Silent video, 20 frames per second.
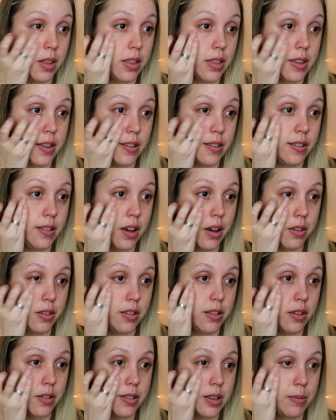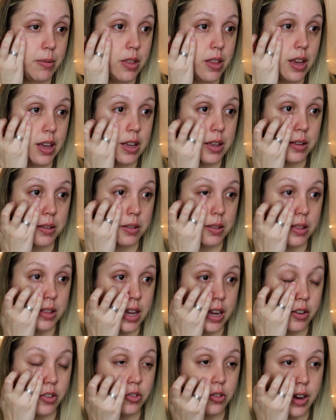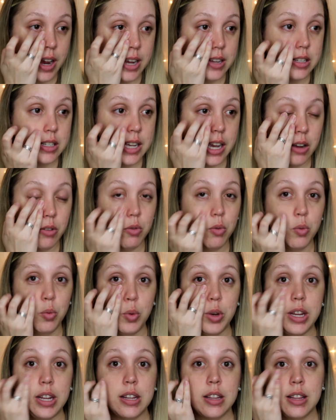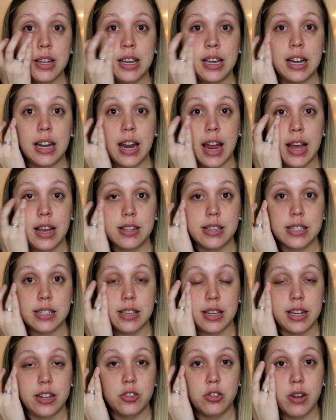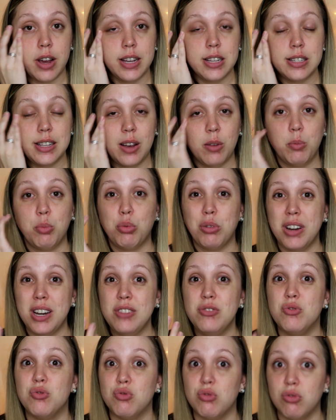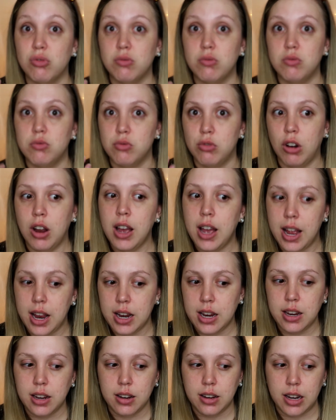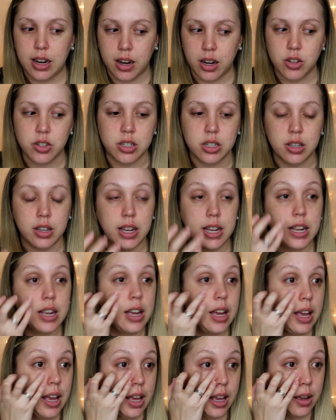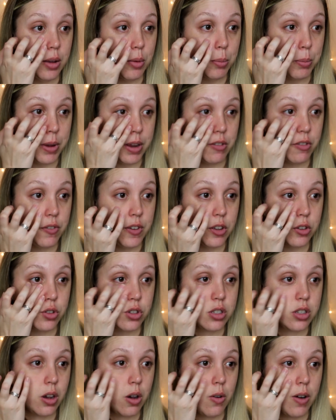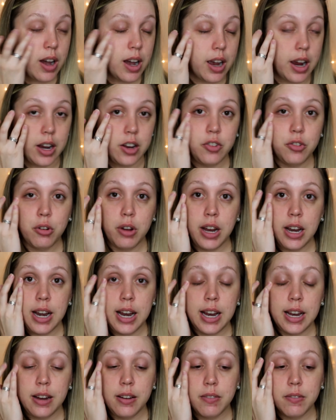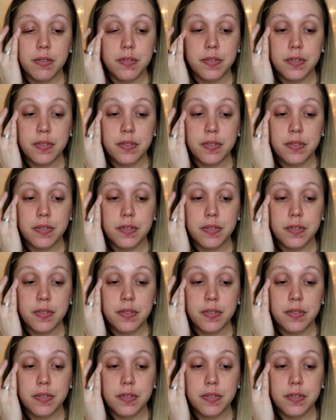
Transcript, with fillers: This is also something that dries down really nicely. Dries down pretty dry, actually, but feels so hydrating